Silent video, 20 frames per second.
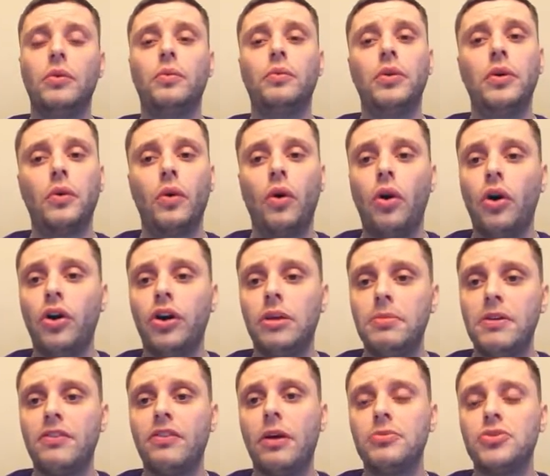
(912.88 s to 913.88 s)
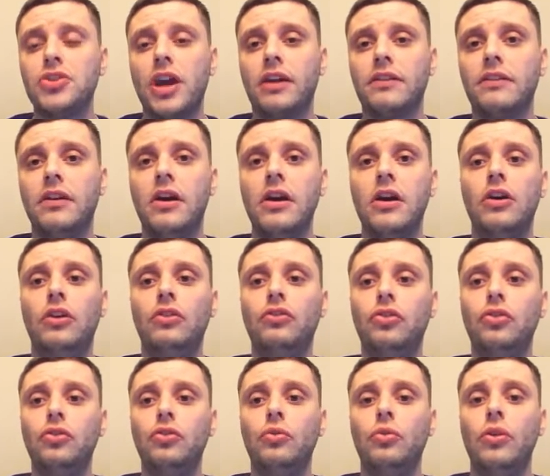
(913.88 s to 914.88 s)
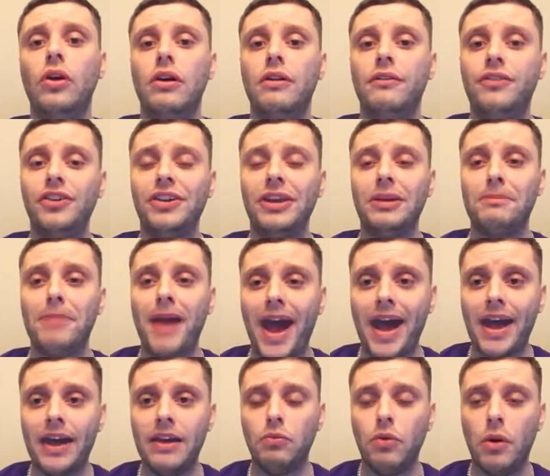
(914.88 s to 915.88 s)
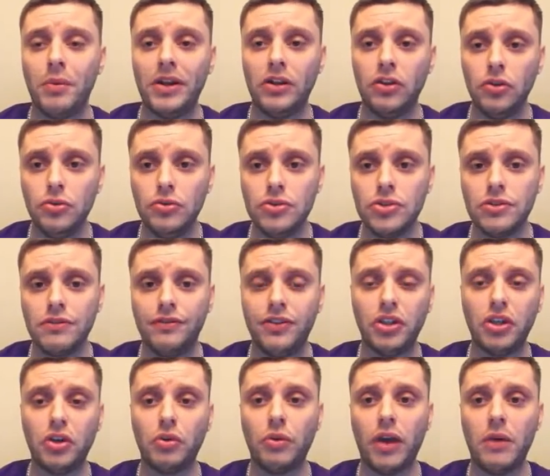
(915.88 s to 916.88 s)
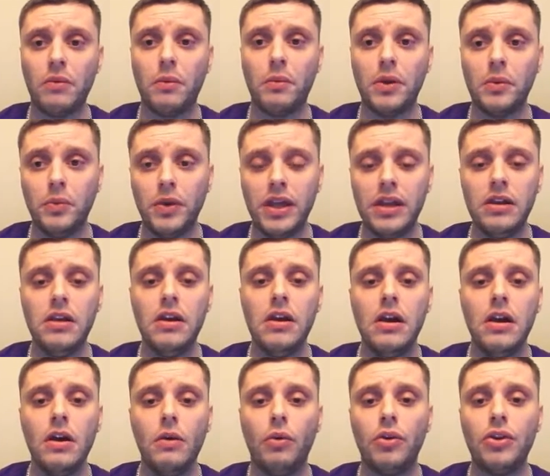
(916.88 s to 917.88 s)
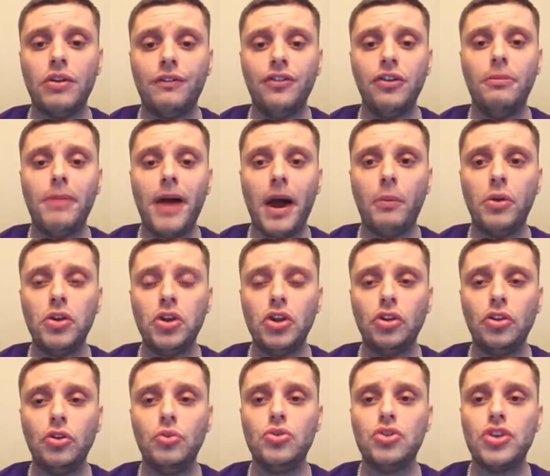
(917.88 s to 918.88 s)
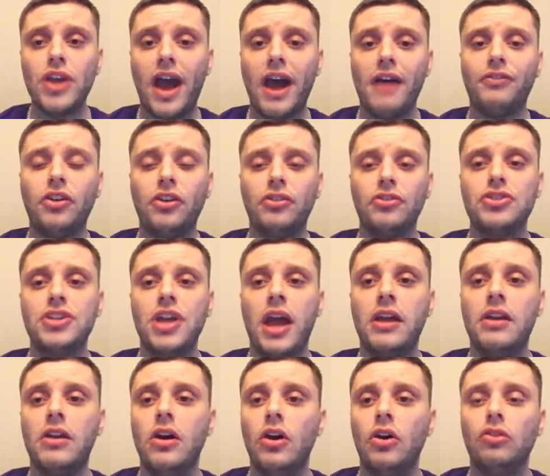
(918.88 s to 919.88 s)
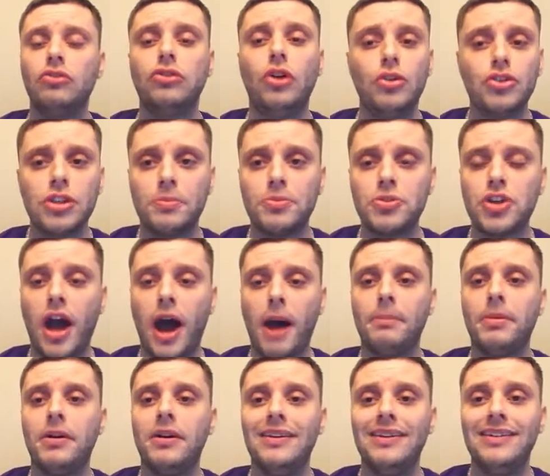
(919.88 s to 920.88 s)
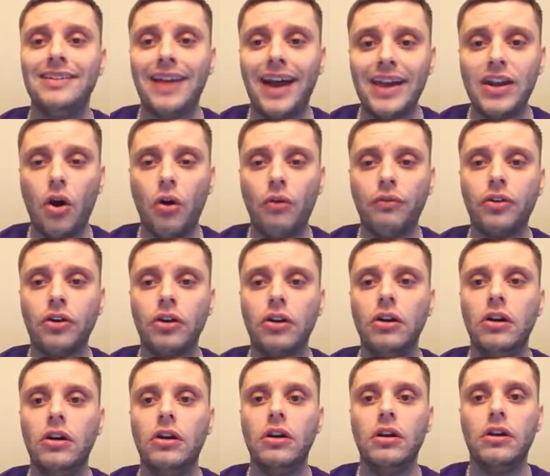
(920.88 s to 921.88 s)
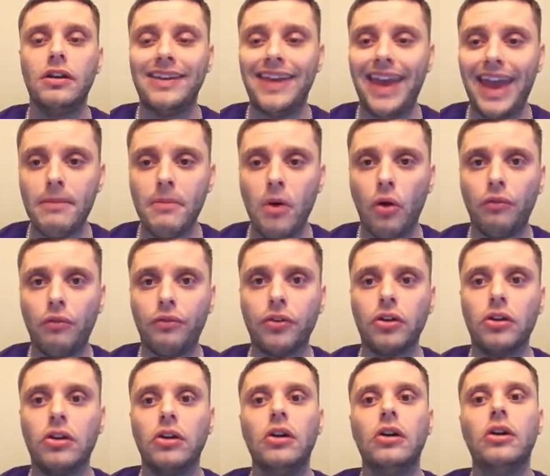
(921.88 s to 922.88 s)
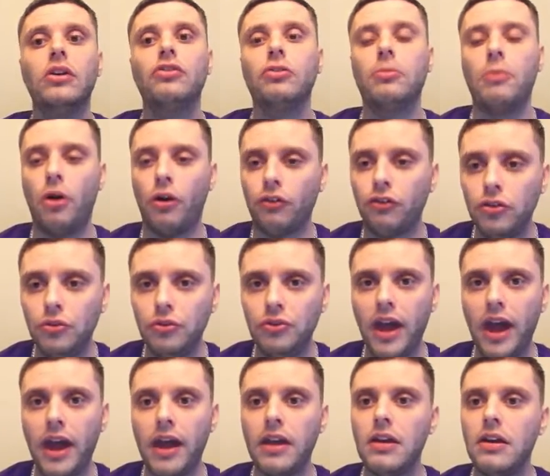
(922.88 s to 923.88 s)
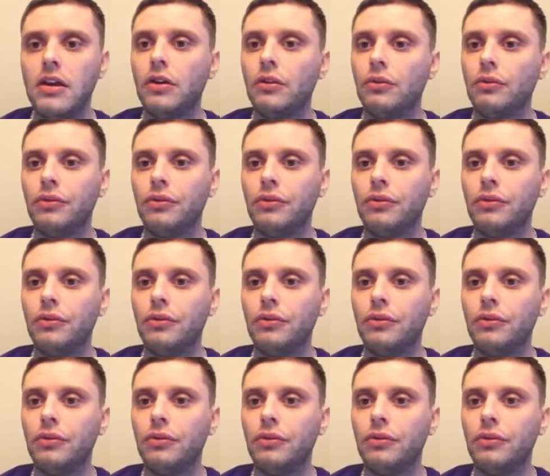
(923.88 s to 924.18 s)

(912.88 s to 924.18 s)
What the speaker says: We are all going to be subject to feeling bad when we lose, feeling great when we win. When you feel bad when you lose, you have to understand, close up shop. Night over, game over. Tomorrow's a new day.